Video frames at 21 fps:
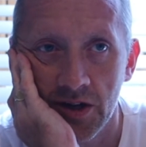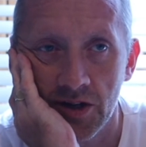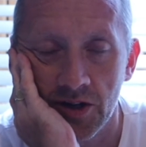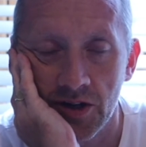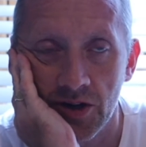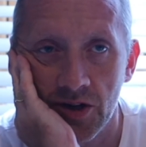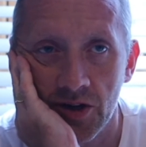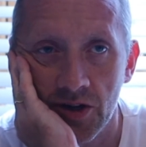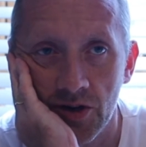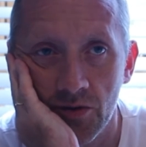
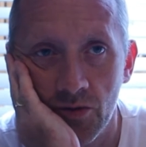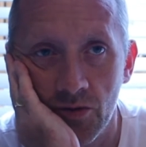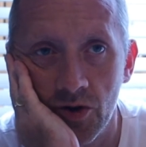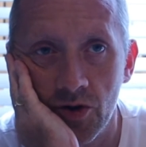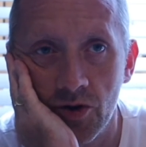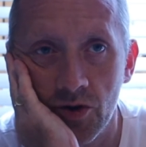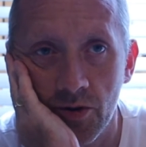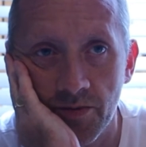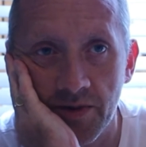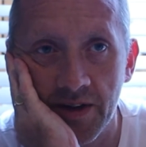the where I
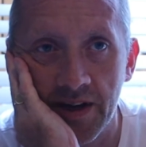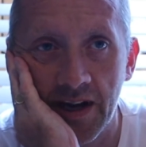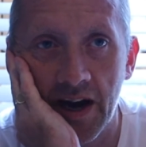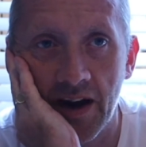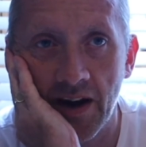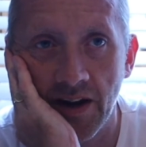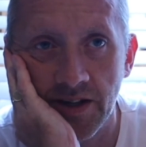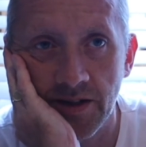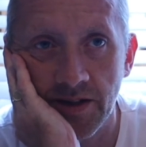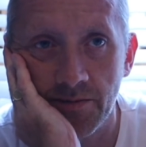got up the
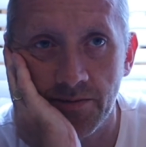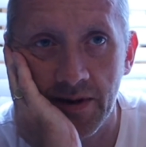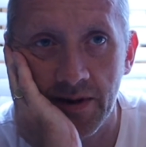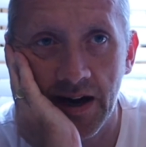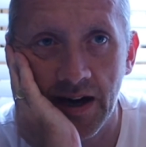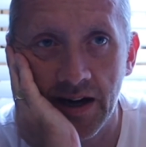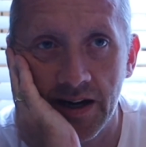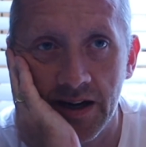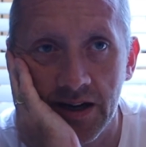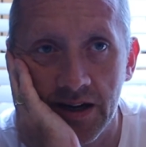garage and
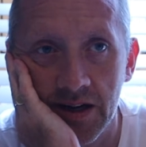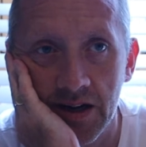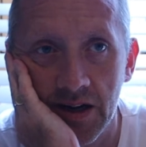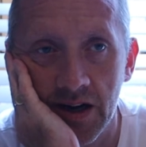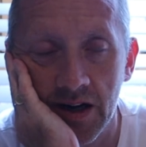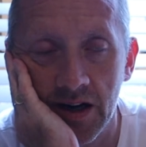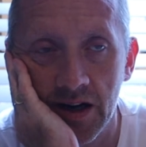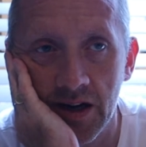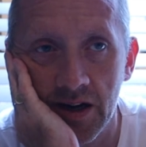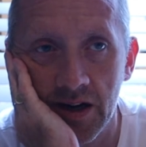back.
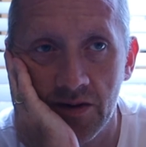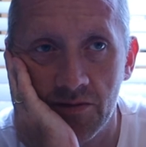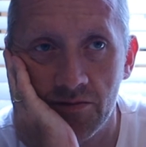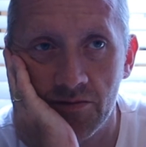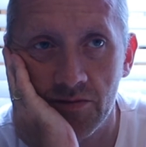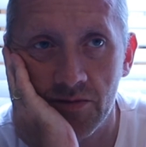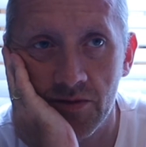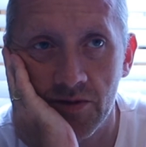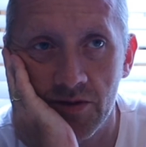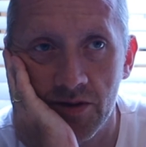Um,
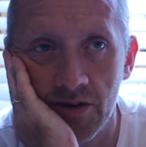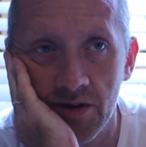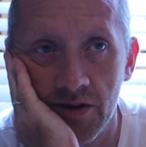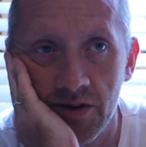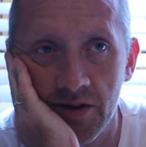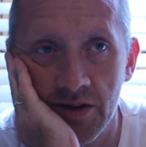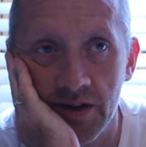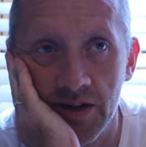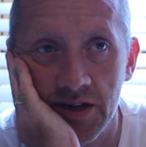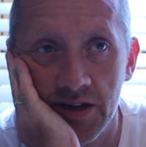
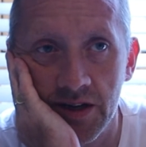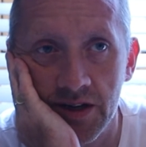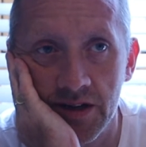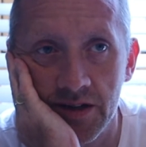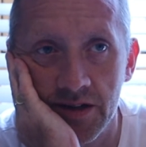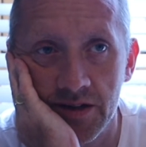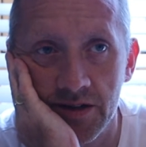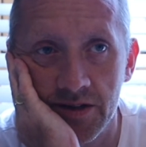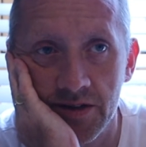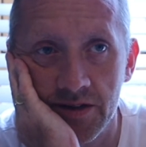there
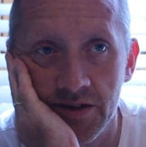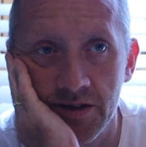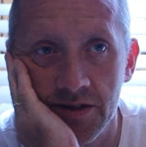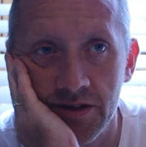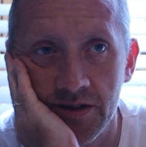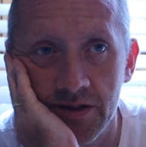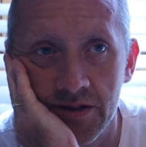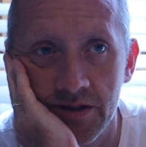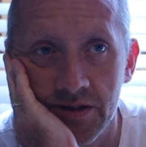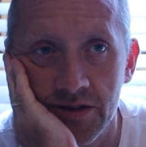is
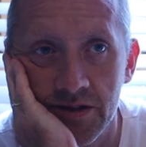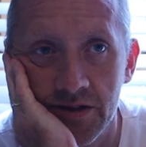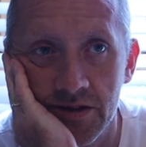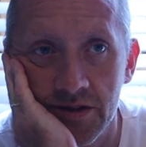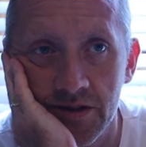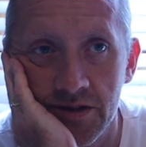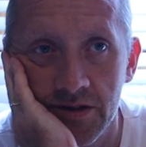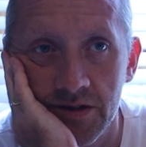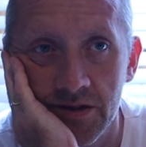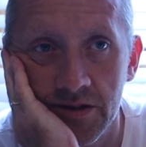
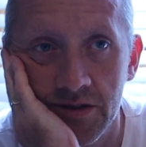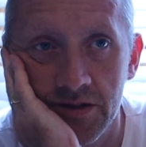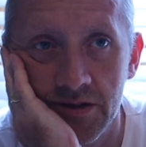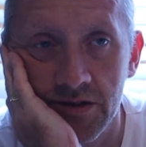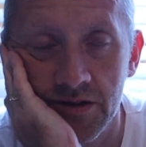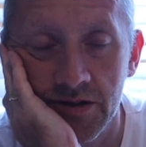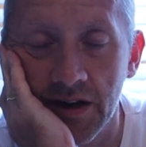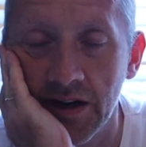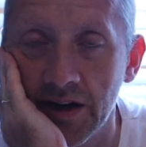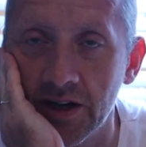
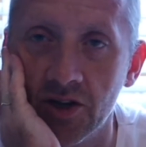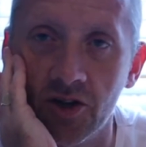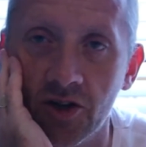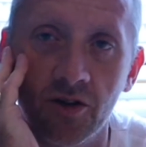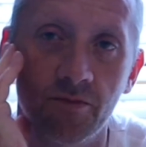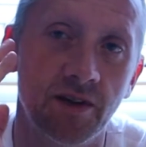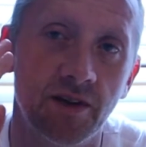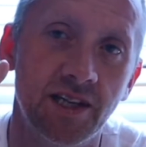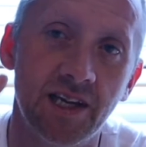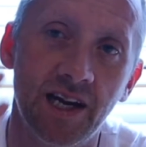after it
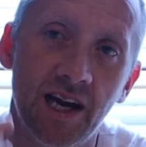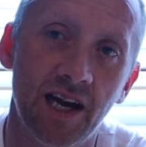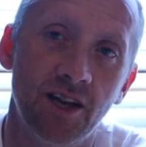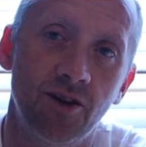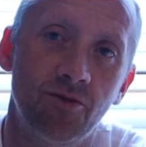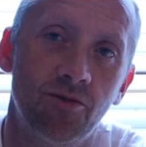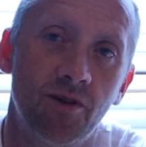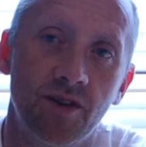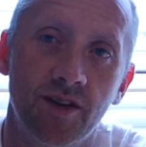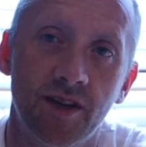could be 10,
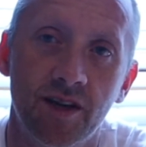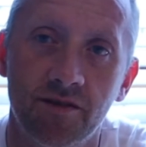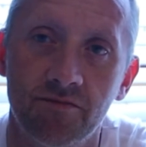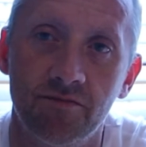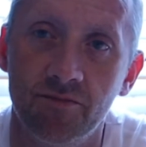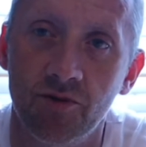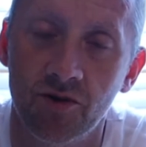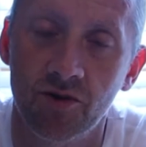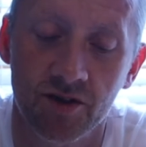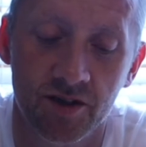20
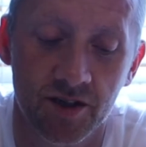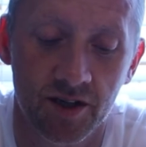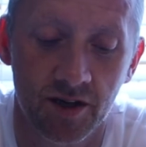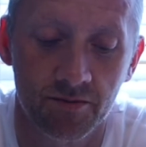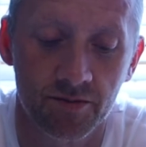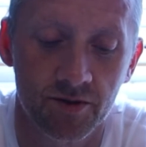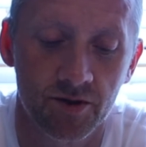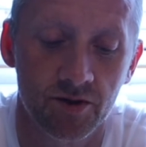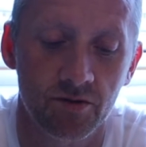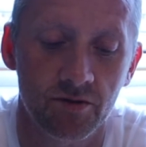Pokemon
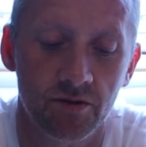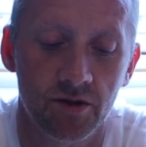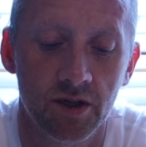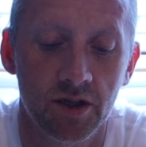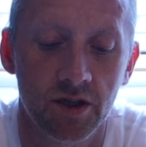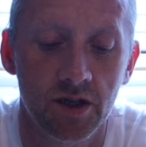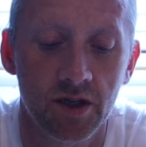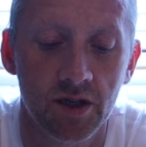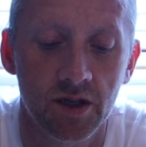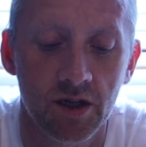stops. So
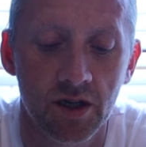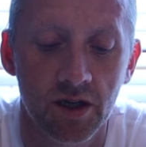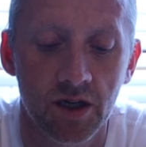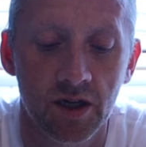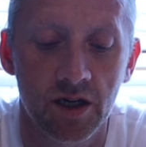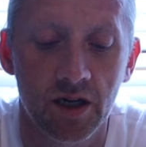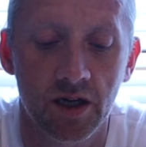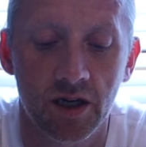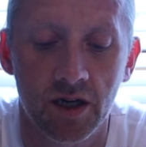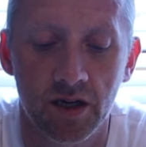
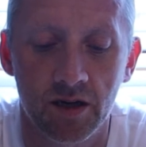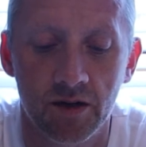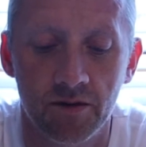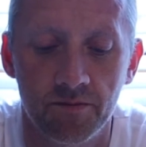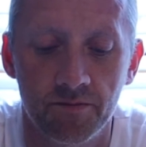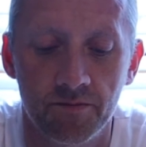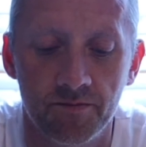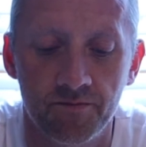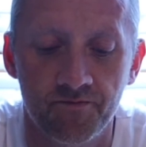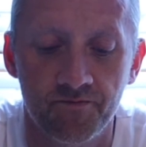um,